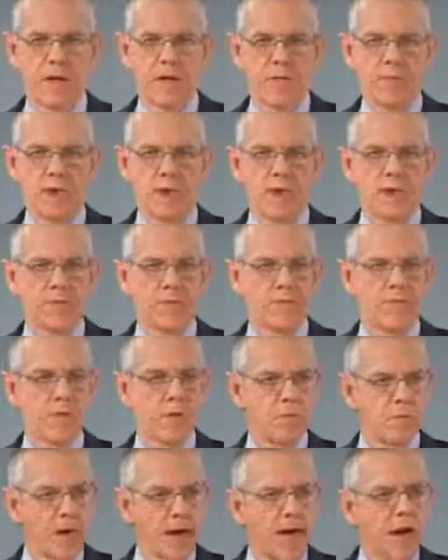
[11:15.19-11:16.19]
Because if you
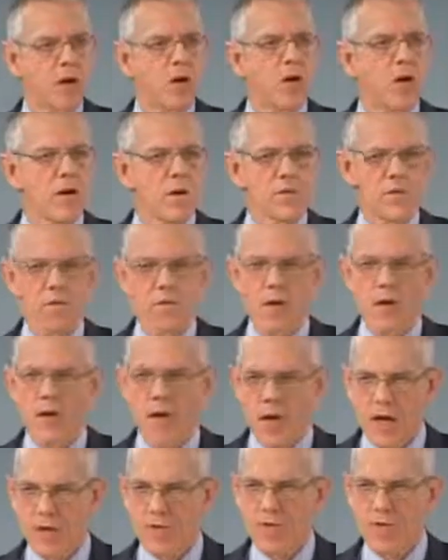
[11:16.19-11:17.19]
back off from the
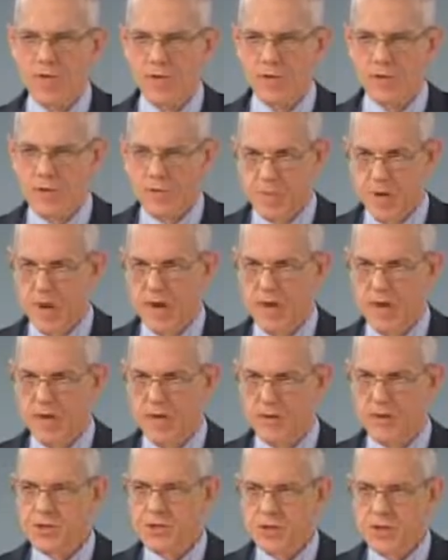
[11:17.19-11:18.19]
climate debate and
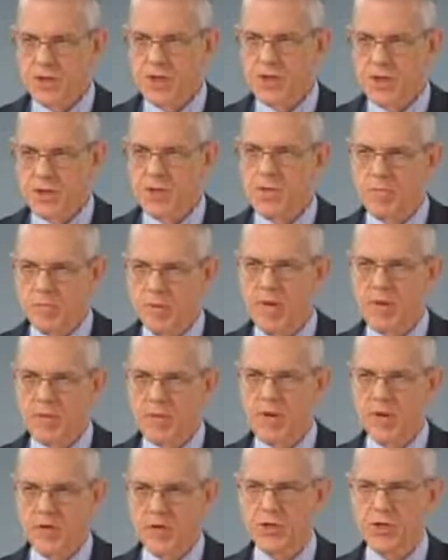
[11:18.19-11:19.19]
just look at the big
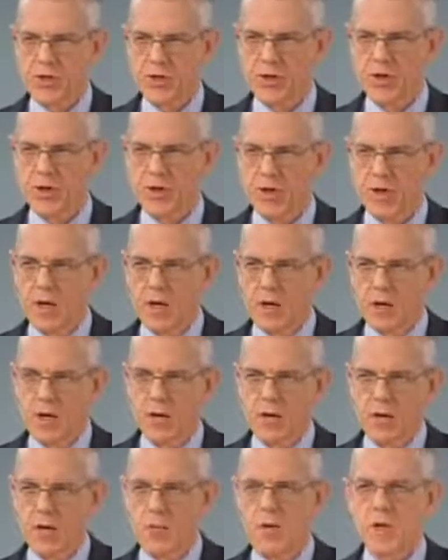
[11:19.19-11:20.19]
picture here,
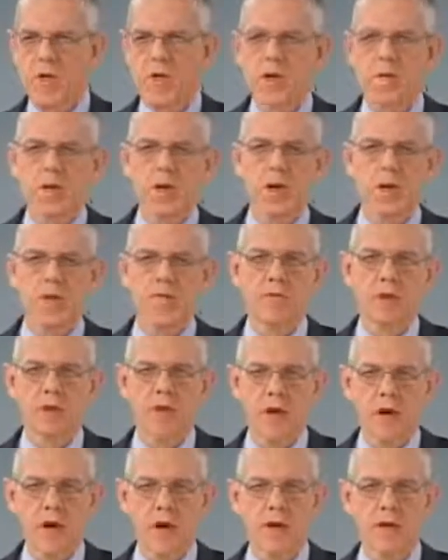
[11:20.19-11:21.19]
Dr. Whitcomb covered
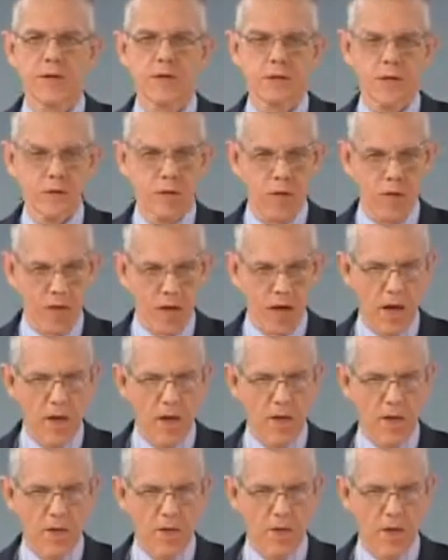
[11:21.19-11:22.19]
that God is the
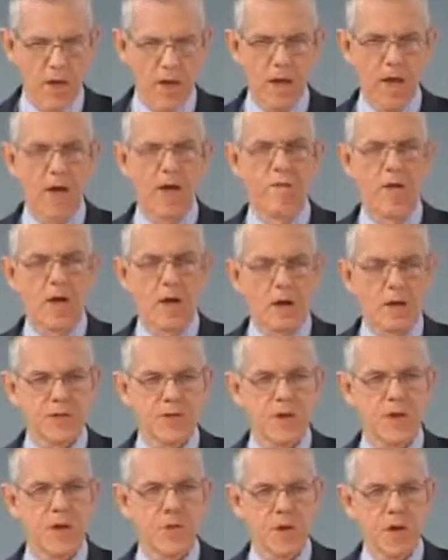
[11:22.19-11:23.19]
creator. If God's
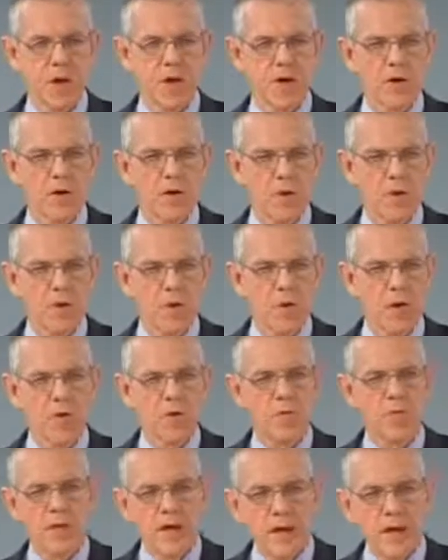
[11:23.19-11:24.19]
the creator, then
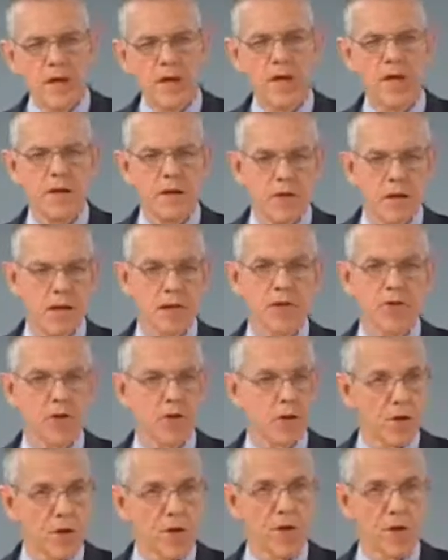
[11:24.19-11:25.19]
both man and nature
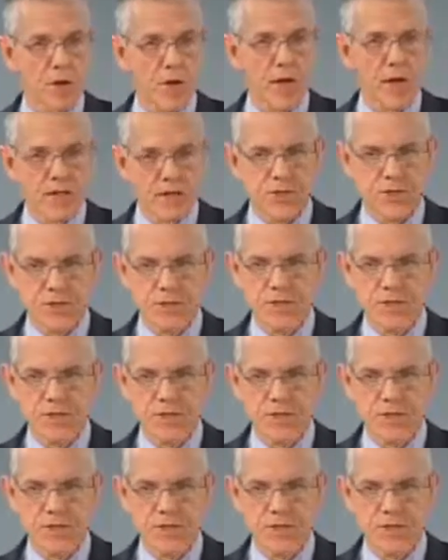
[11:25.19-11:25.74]
are the creation.